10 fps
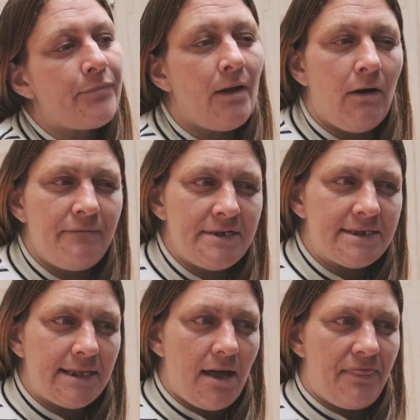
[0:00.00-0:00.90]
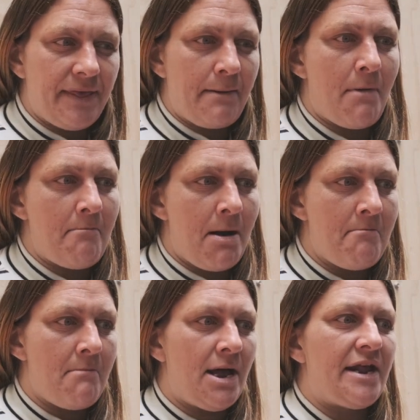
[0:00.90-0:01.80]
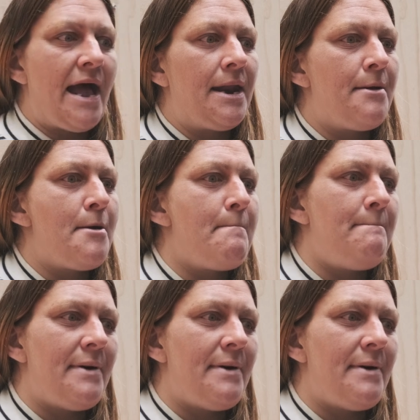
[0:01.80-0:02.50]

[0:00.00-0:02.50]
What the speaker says: obviously I think my mum might have had a